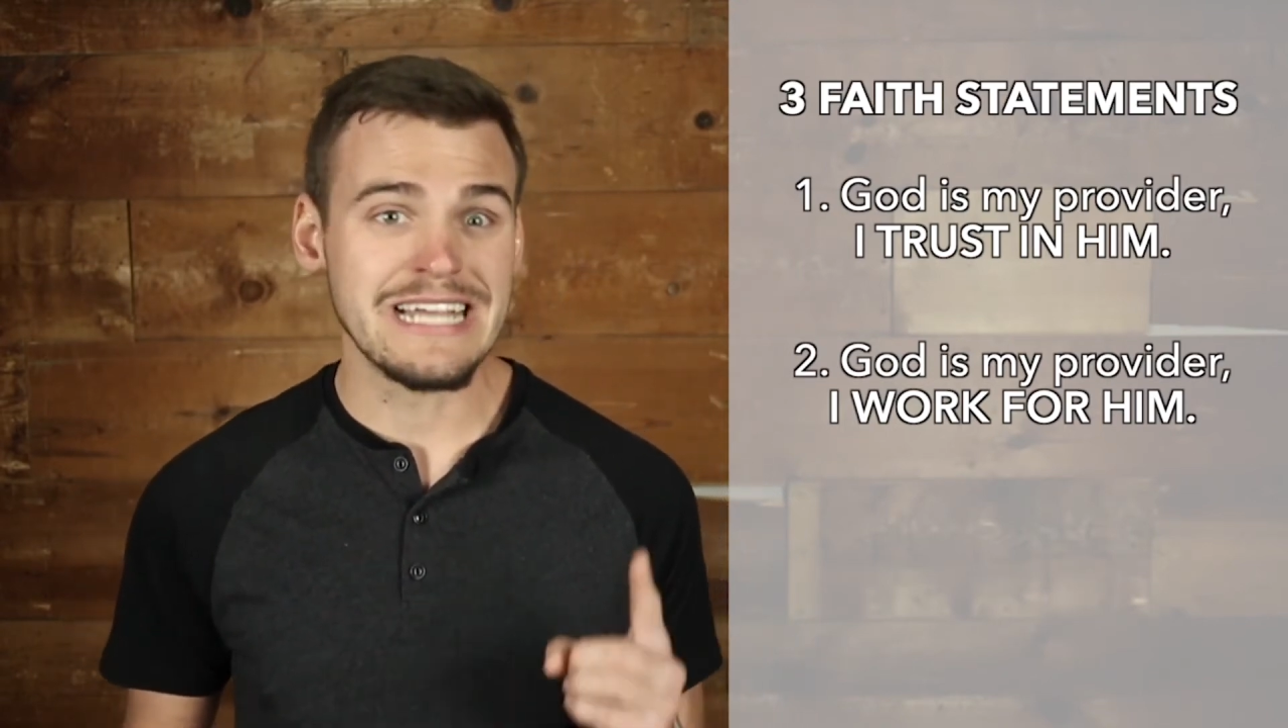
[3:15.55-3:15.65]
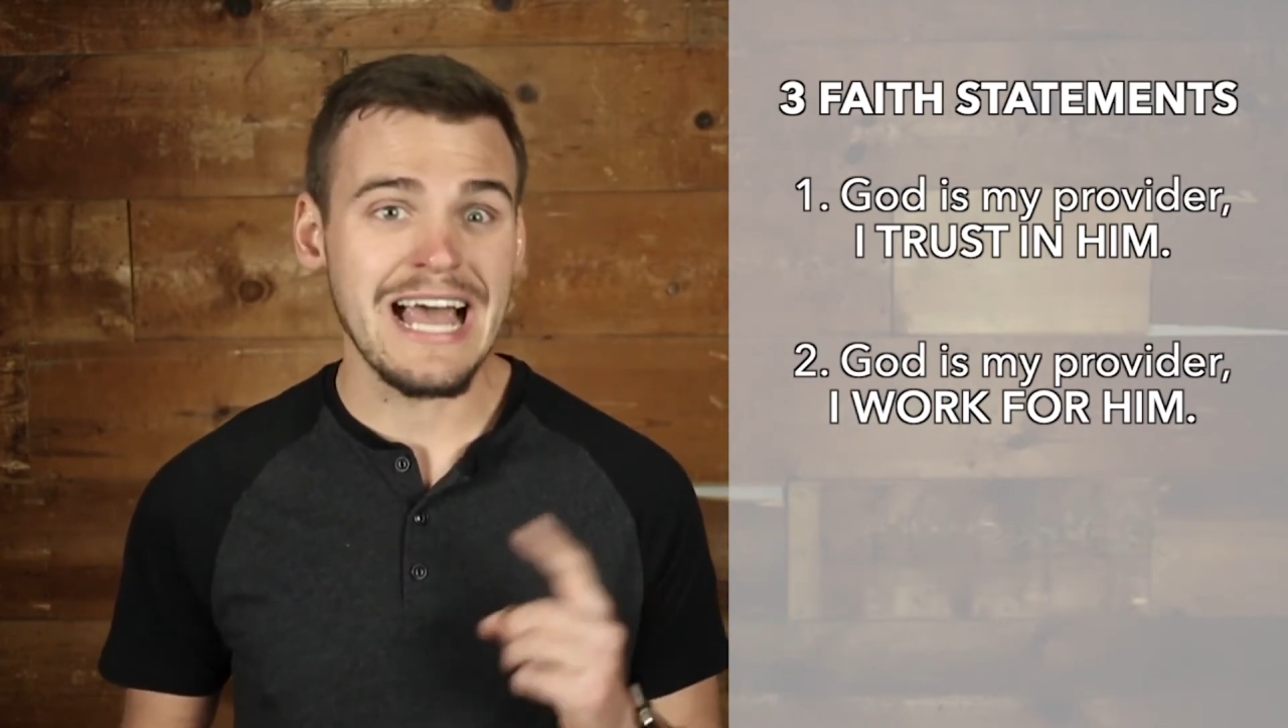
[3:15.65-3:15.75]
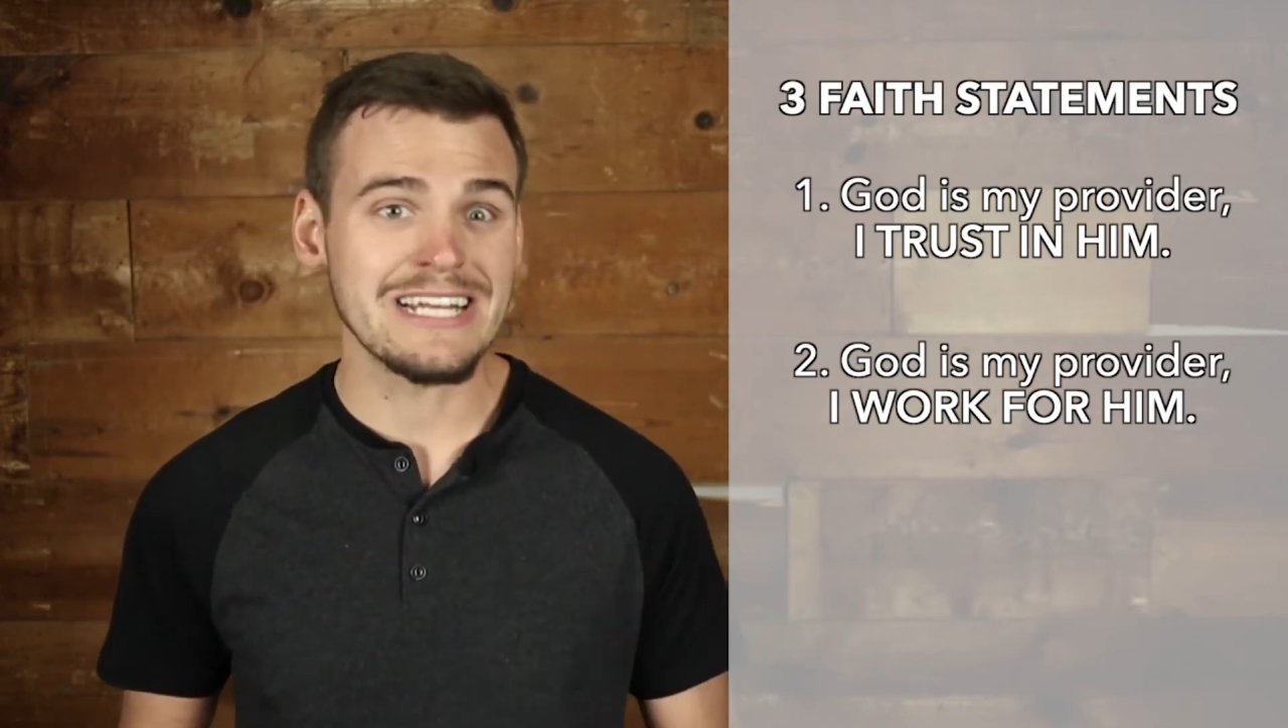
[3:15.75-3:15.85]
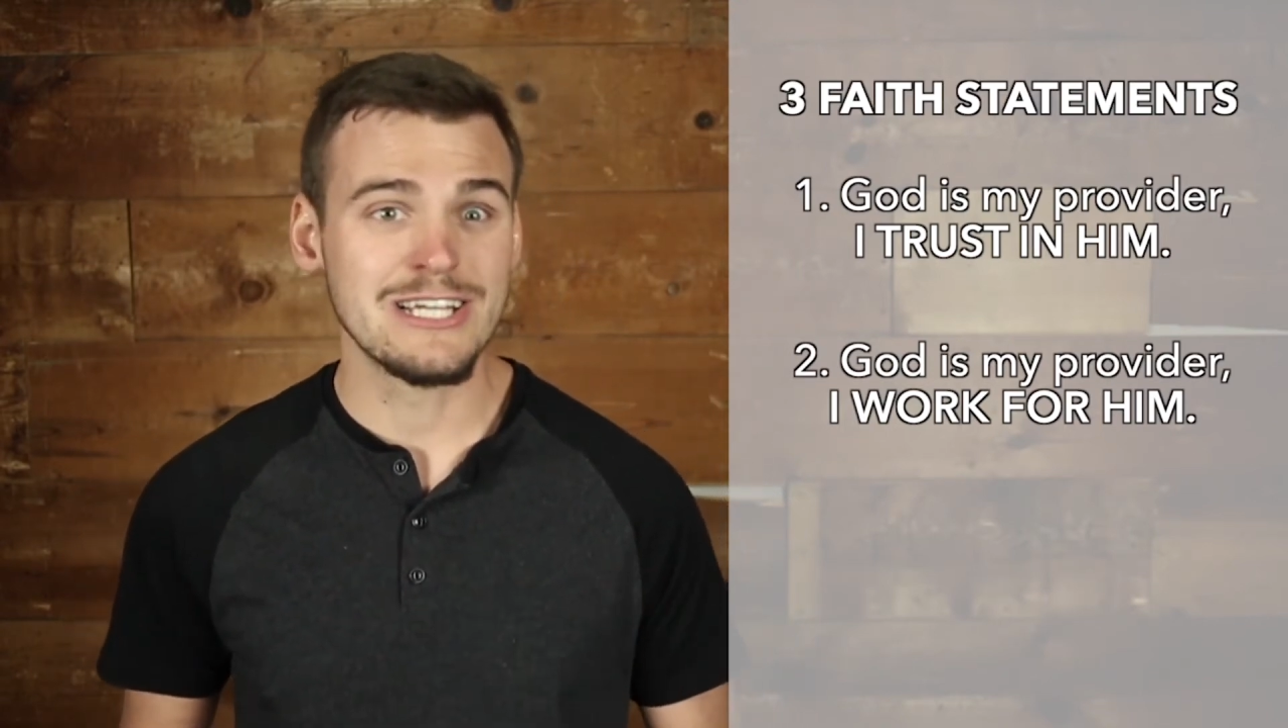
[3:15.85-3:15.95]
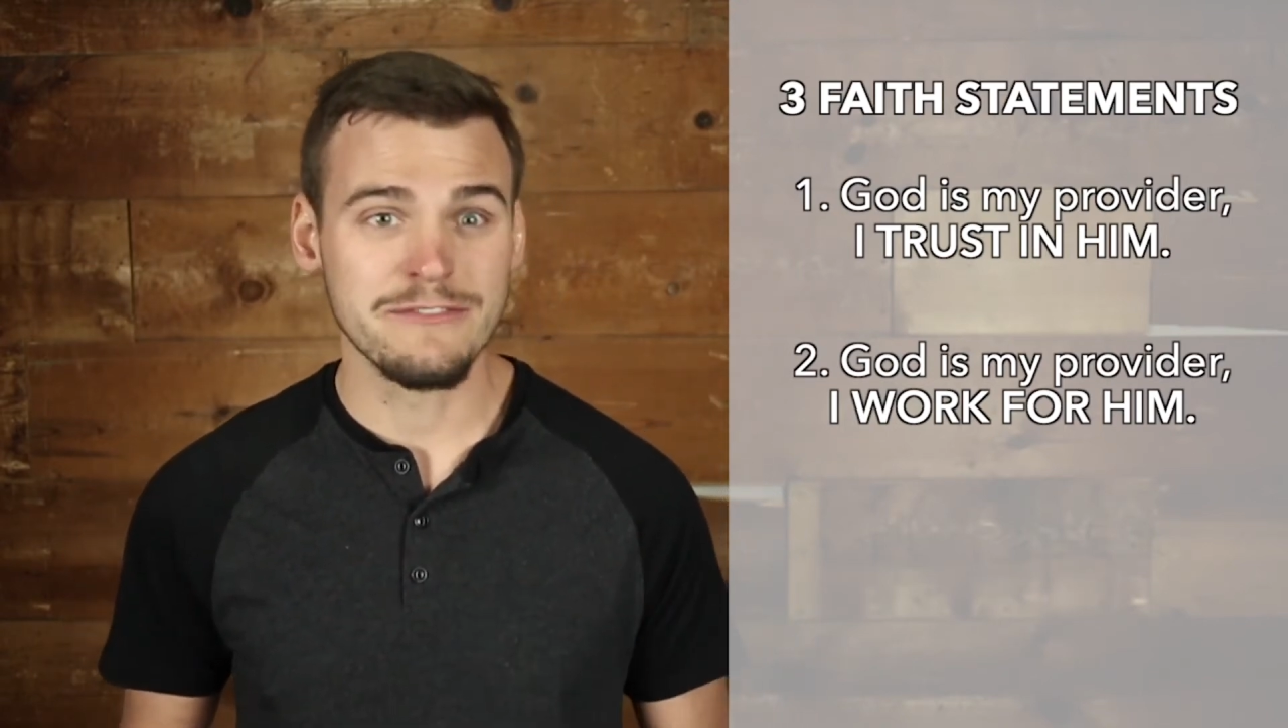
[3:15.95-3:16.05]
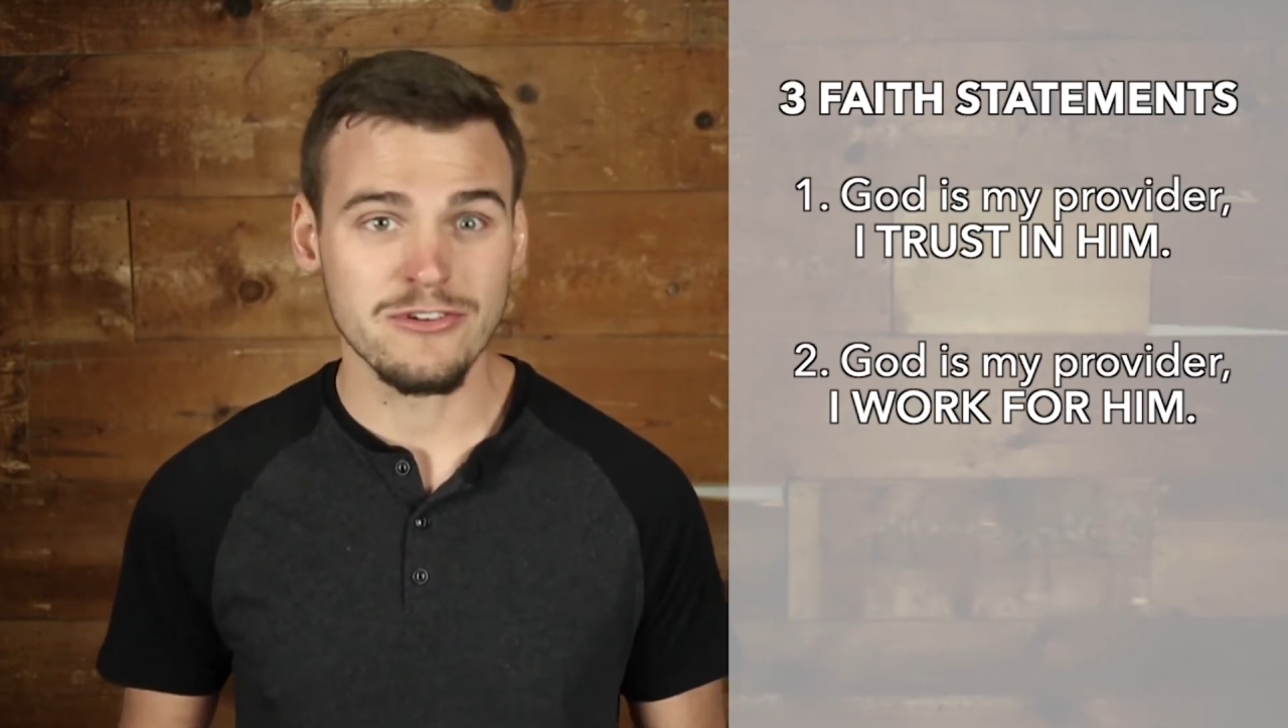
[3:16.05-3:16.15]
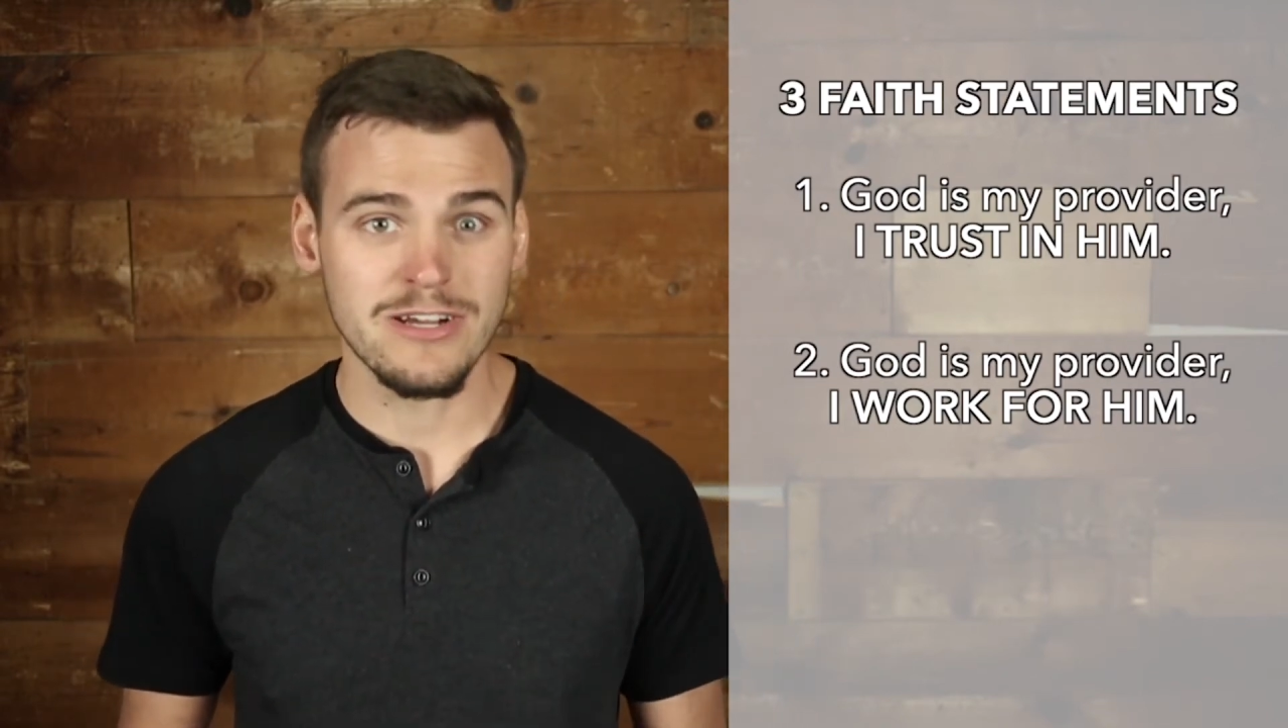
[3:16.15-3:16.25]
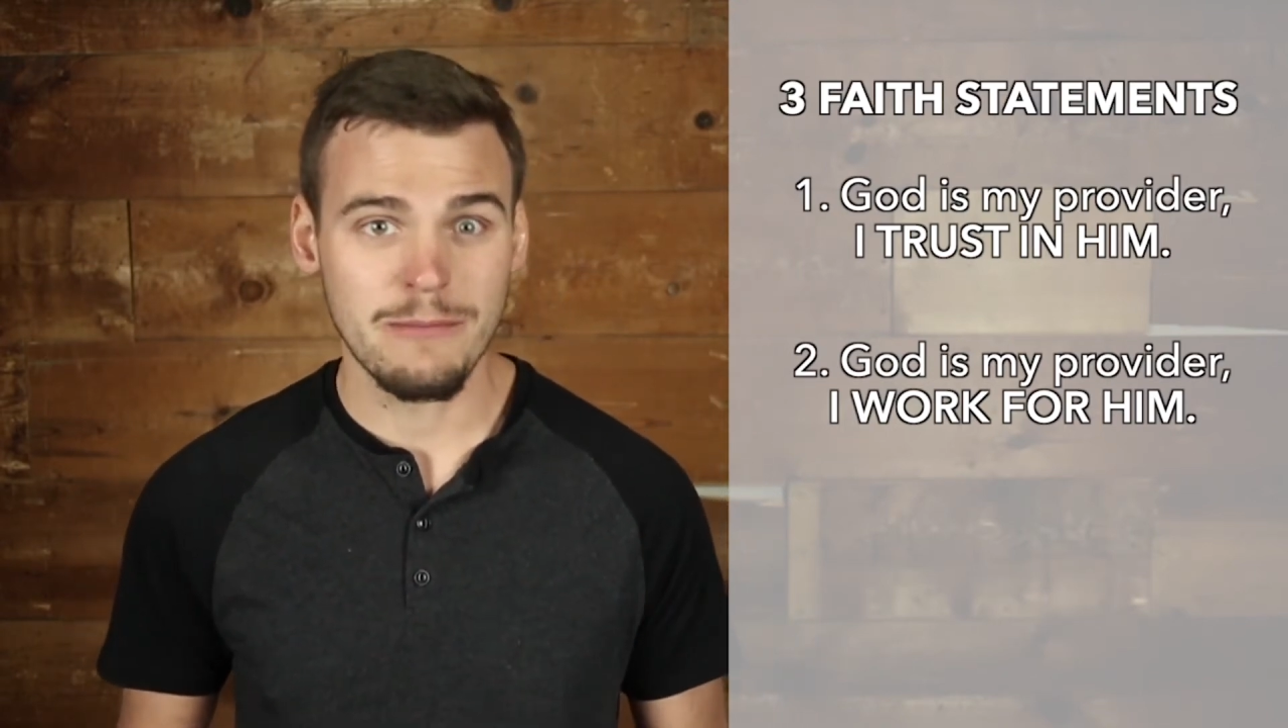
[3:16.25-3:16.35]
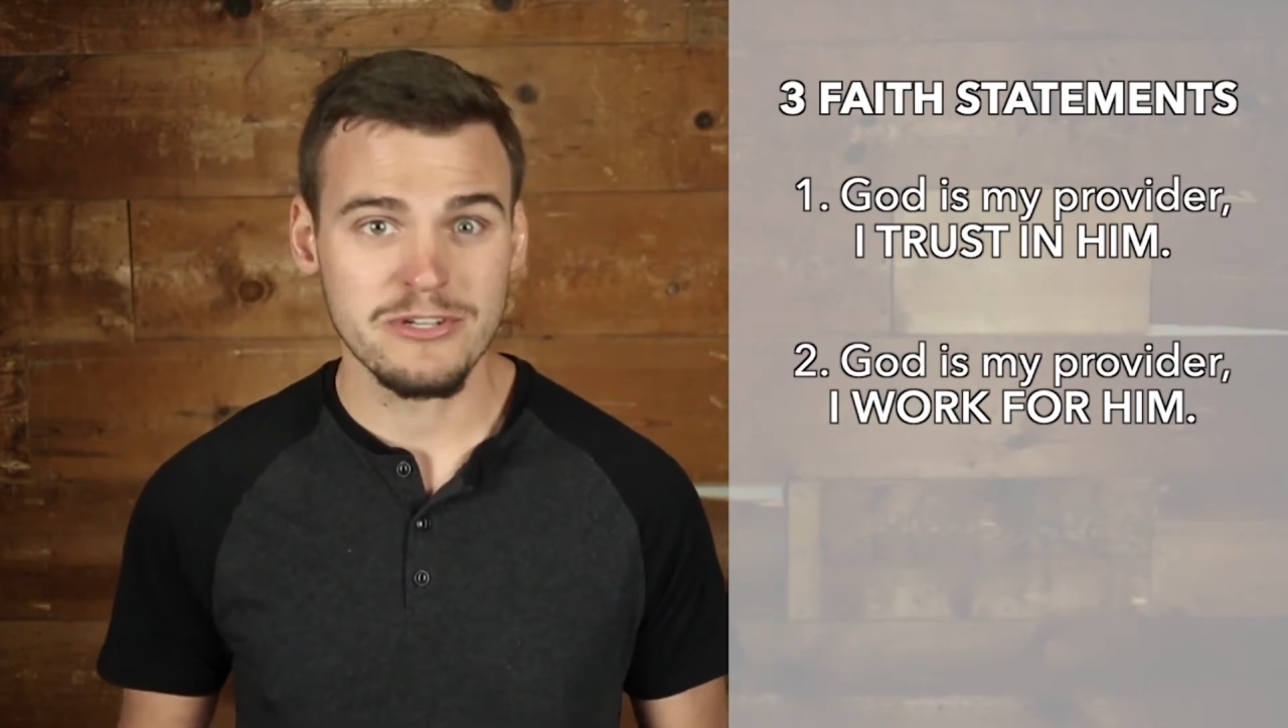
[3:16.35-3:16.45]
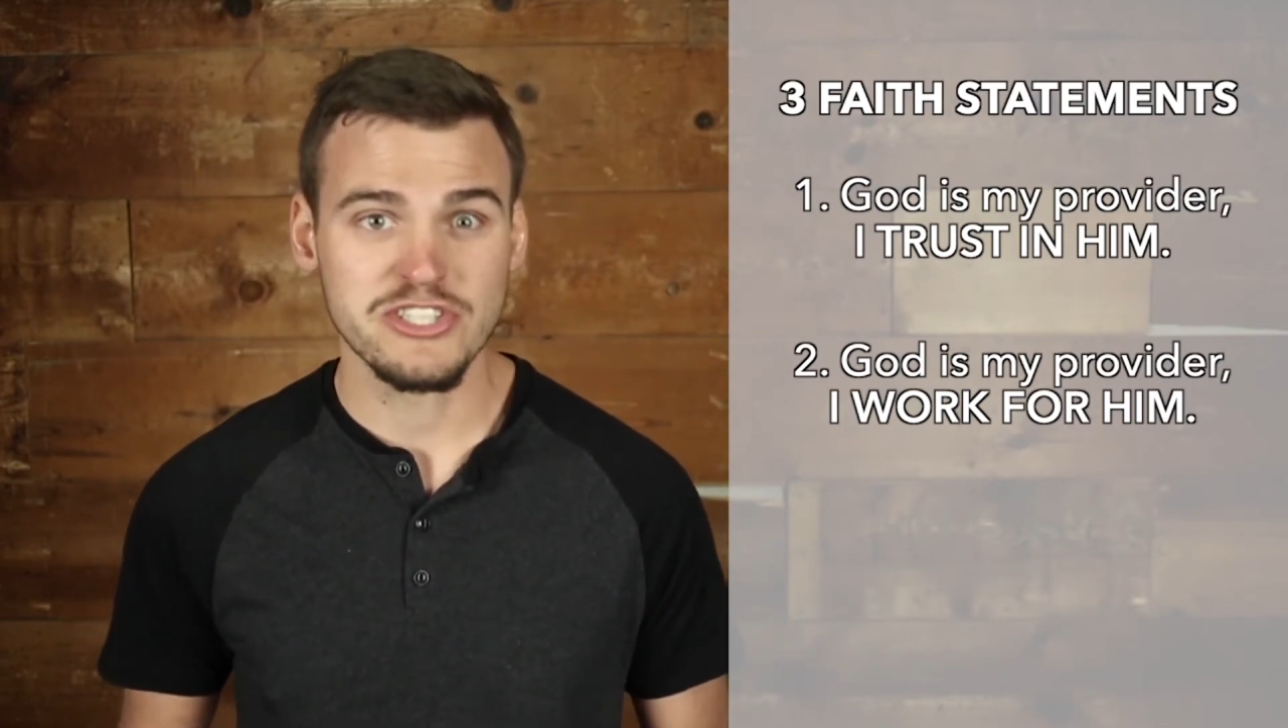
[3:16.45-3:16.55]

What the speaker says: not cover up